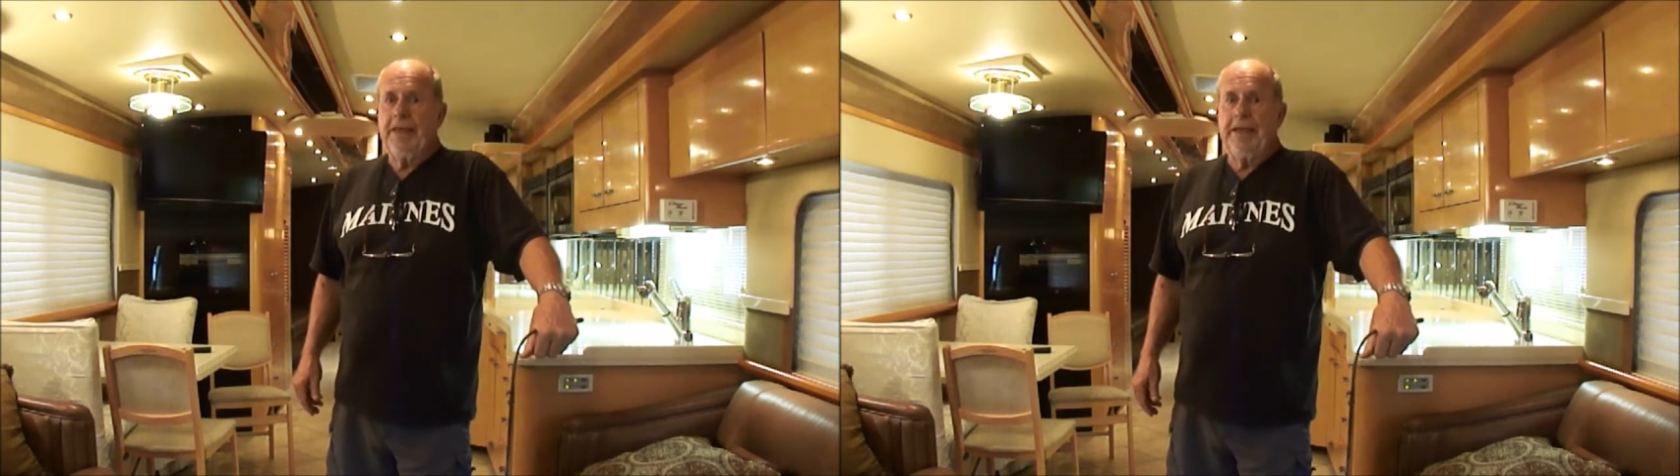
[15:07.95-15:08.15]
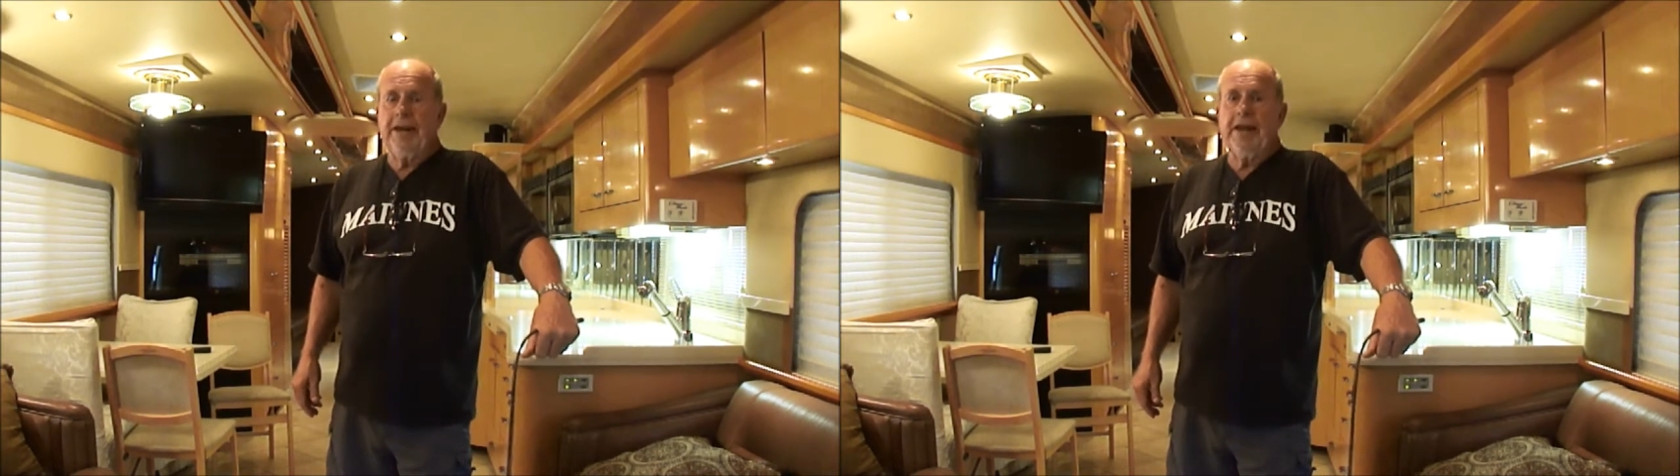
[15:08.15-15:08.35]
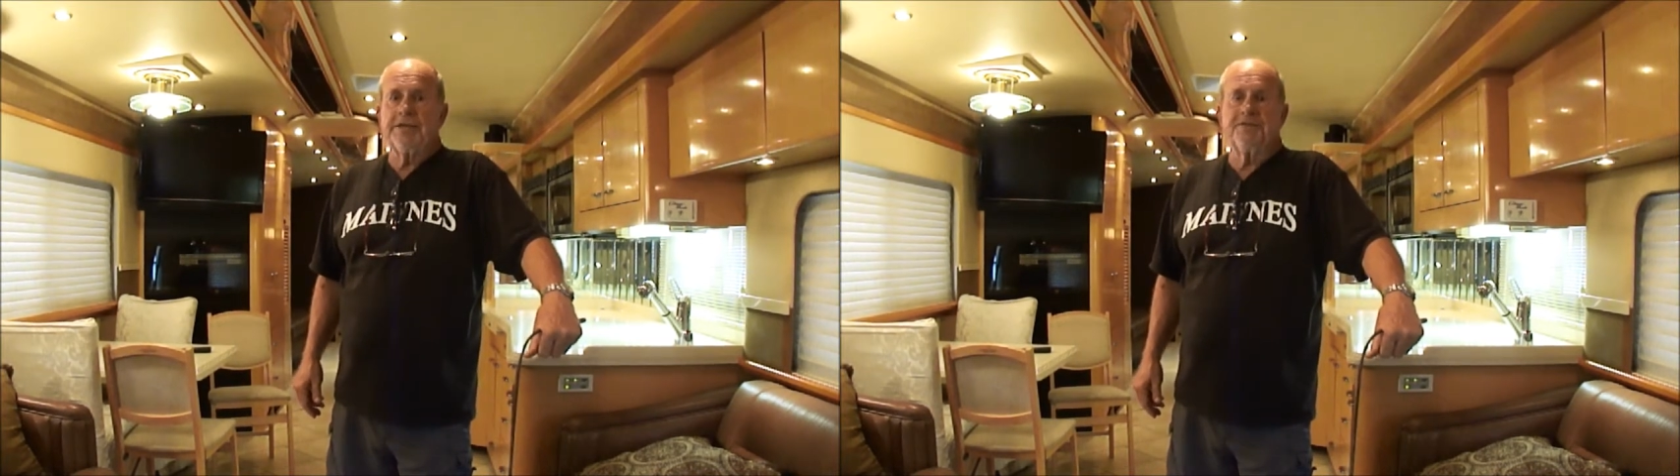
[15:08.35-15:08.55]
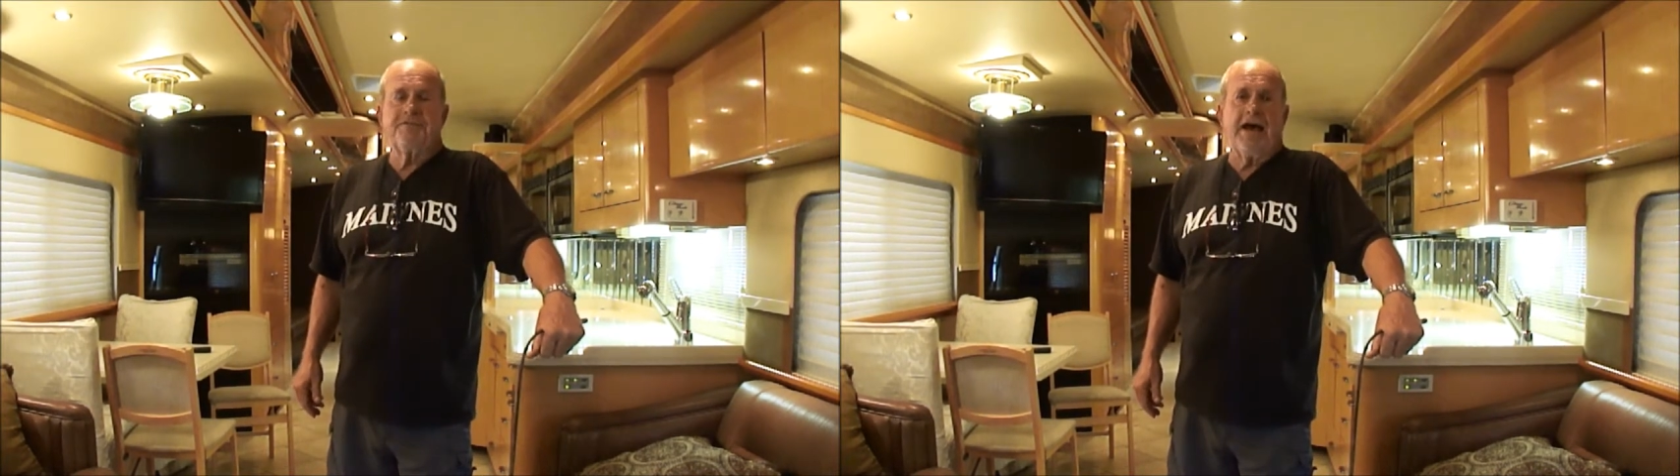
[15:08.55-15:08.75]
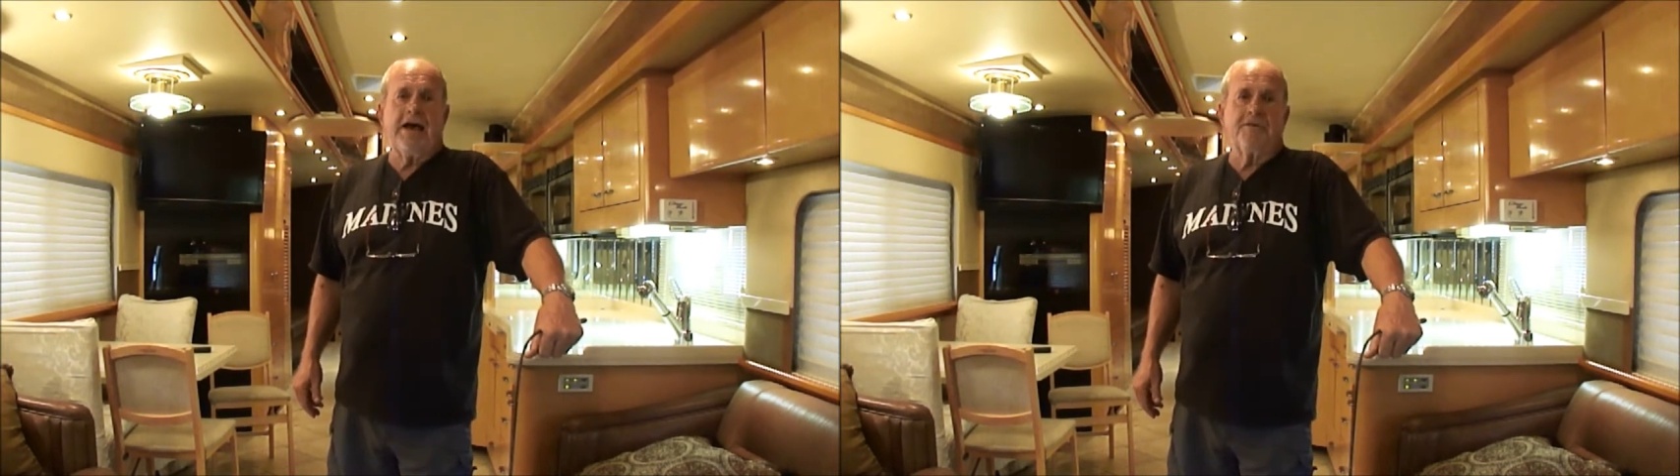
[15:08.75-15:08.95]
It has a
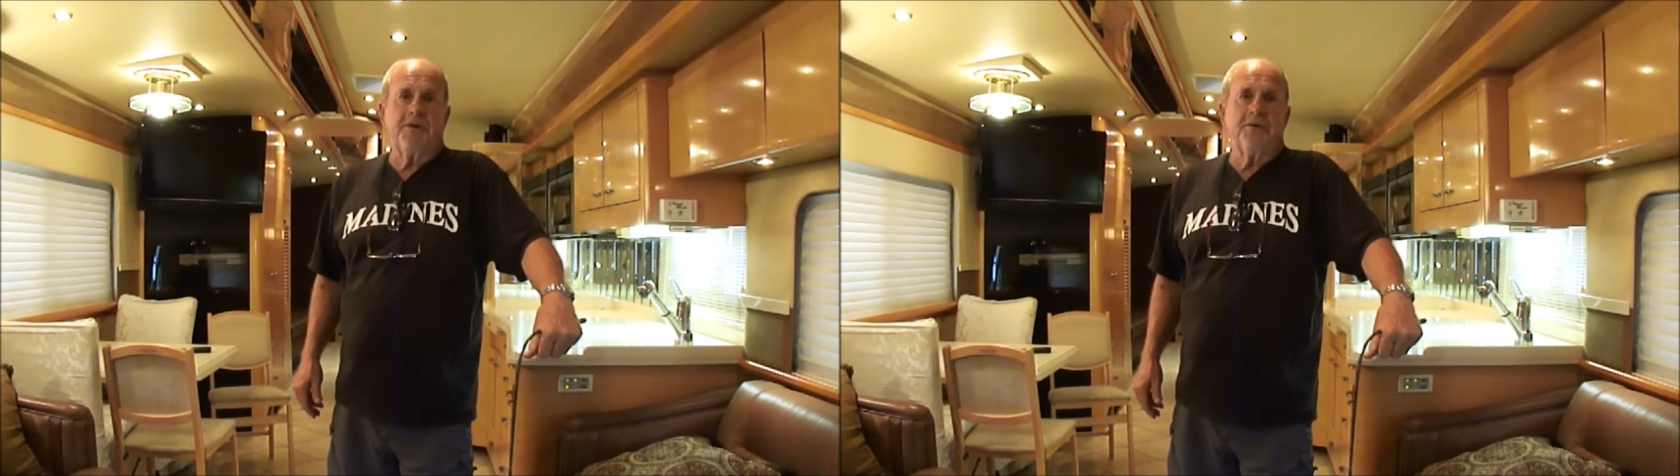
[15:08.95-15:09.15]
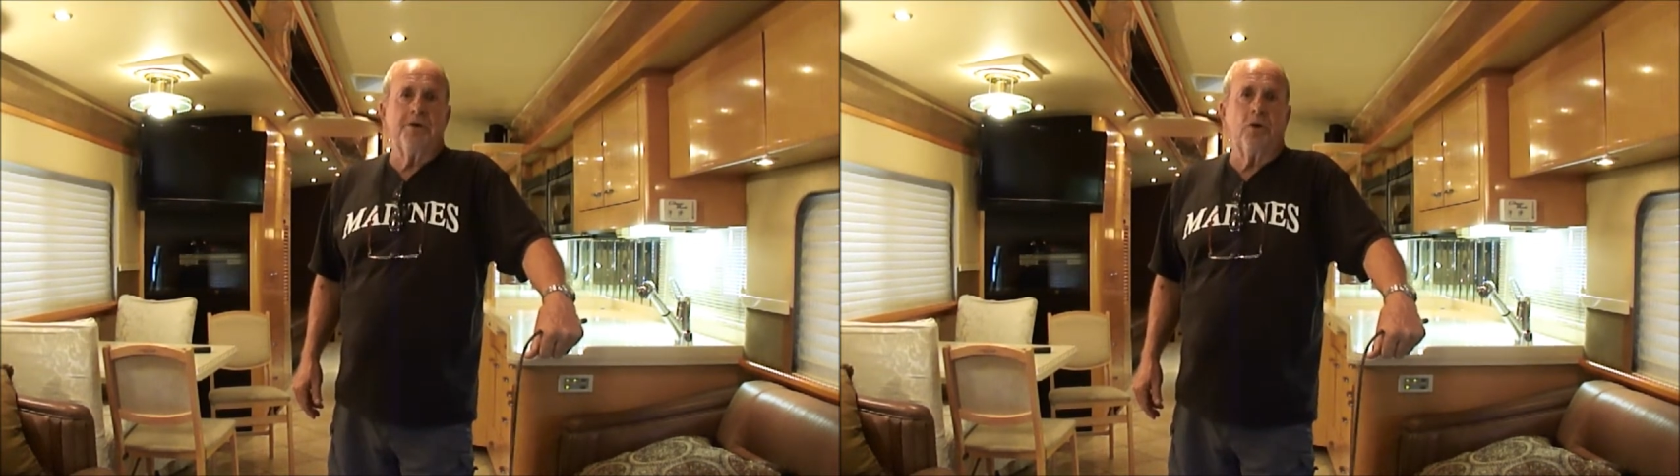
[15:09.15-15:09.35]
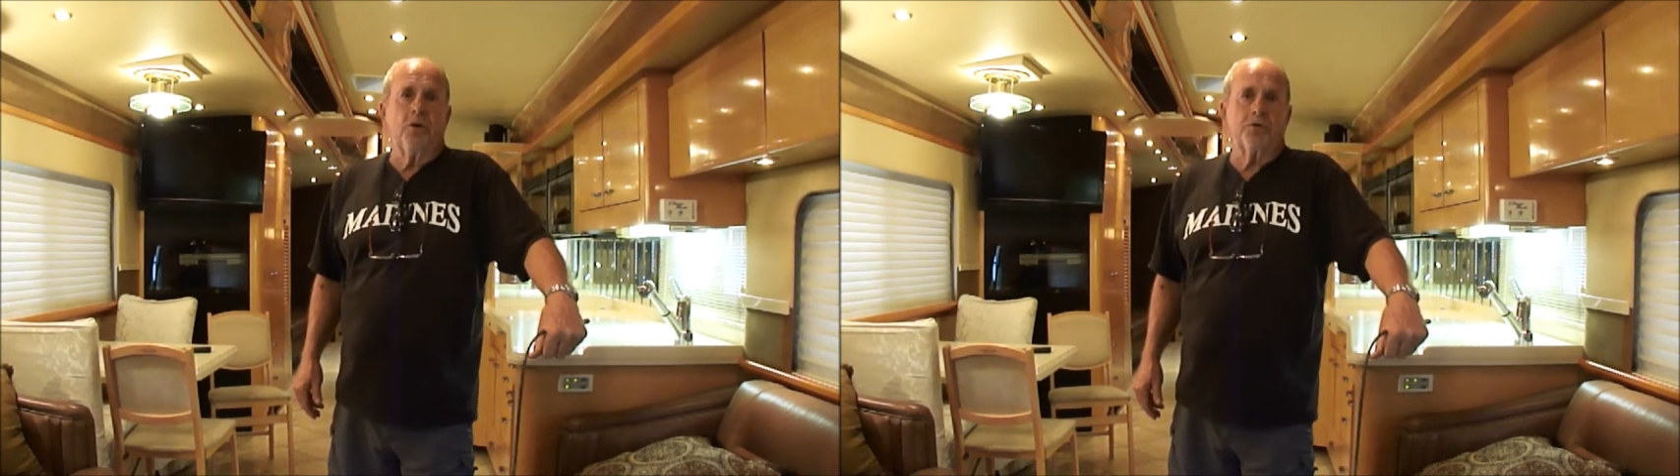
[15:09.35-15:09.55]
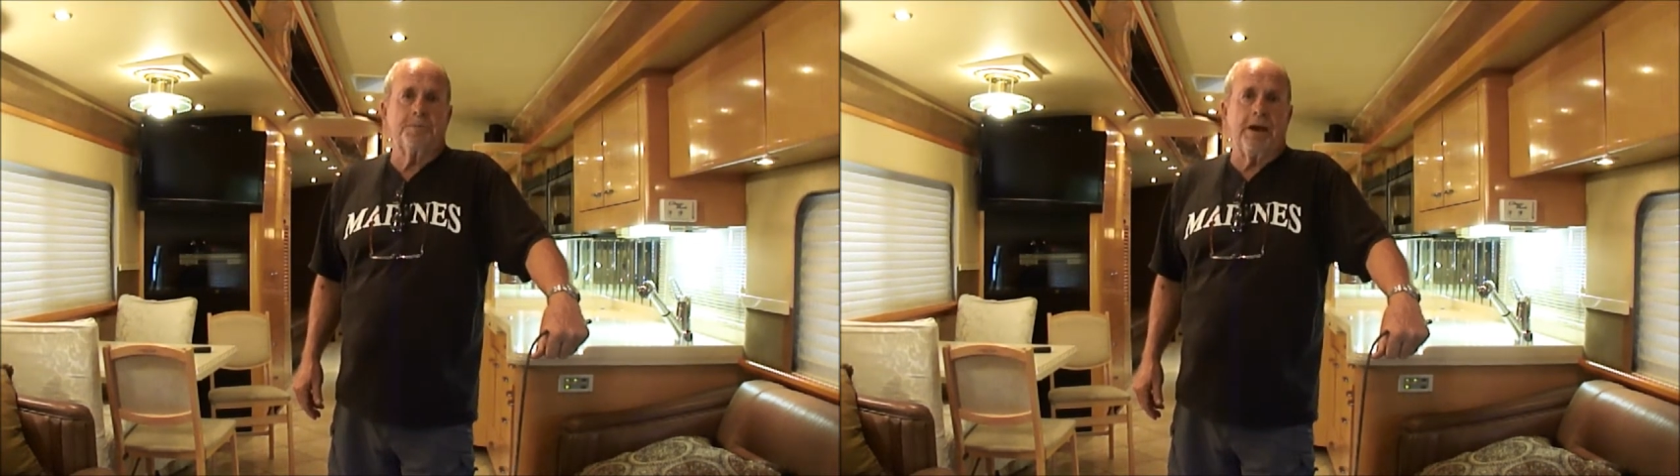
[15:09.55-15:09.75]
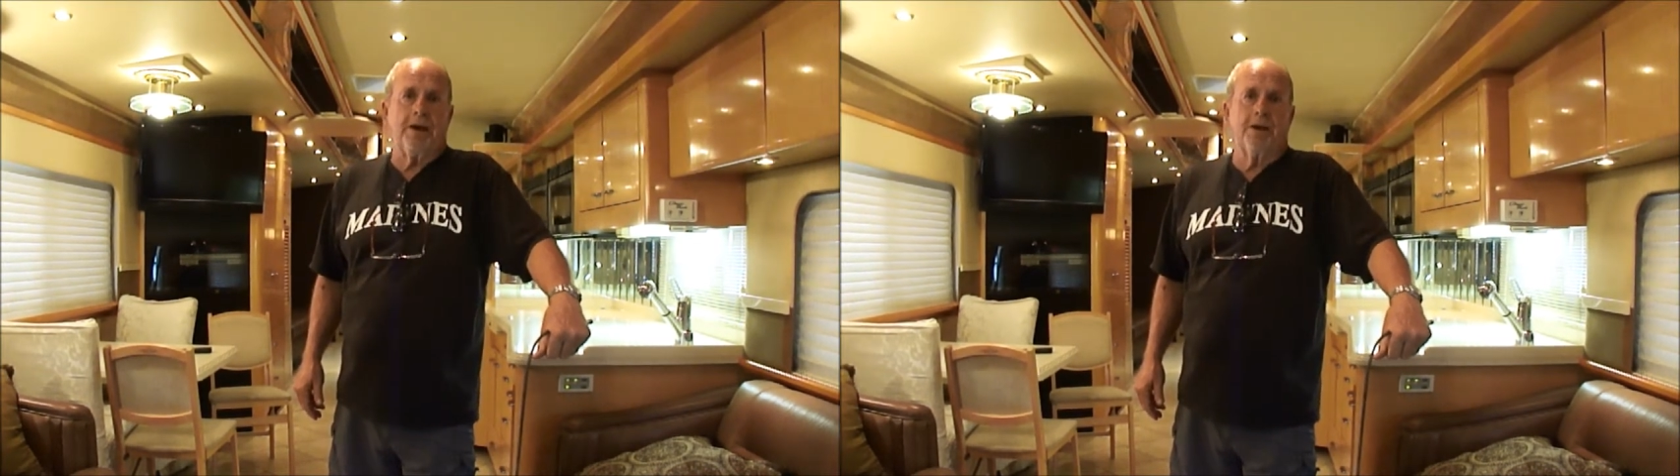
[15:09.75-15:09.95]
500
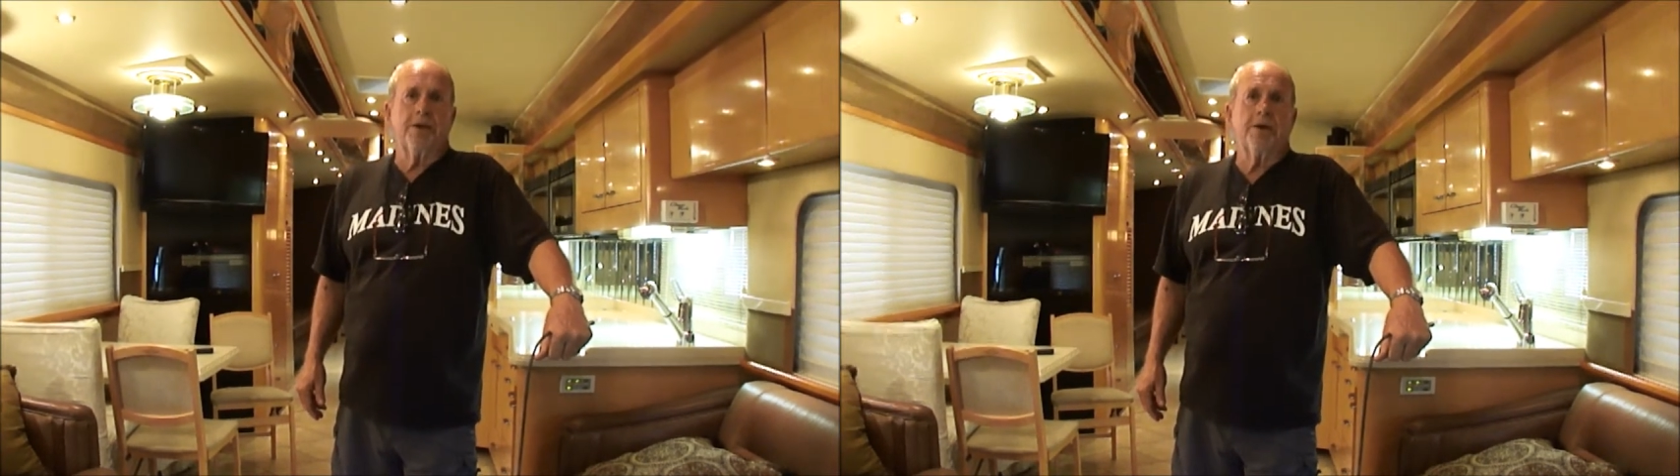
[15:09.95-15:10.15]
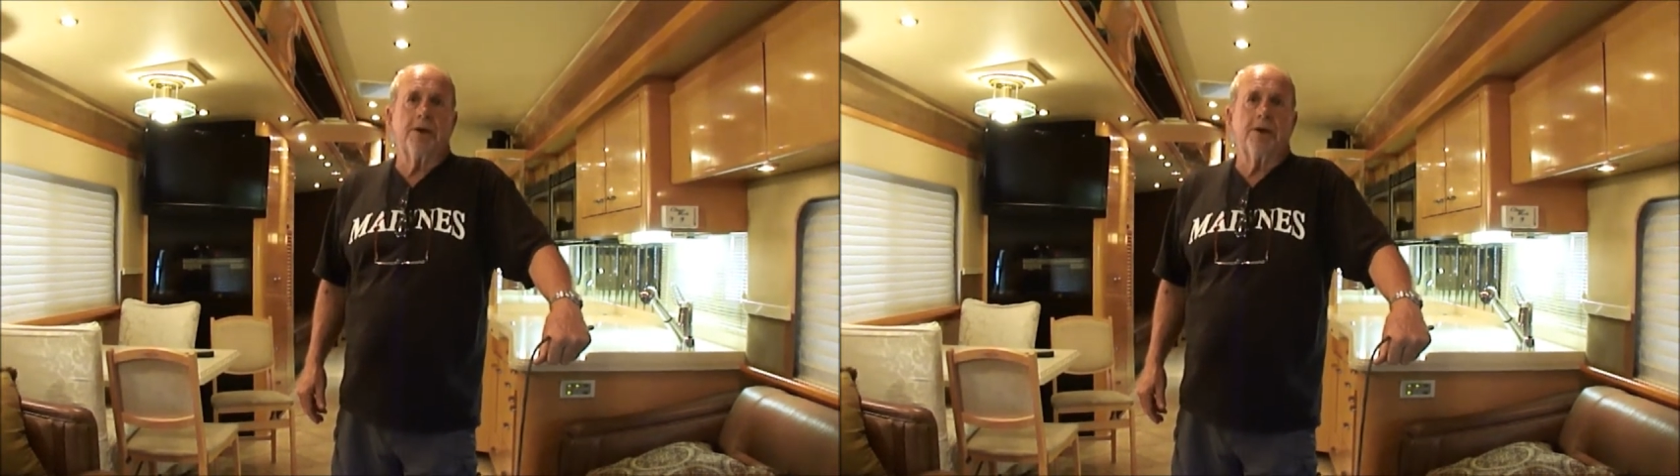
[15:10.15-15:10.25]
horsepower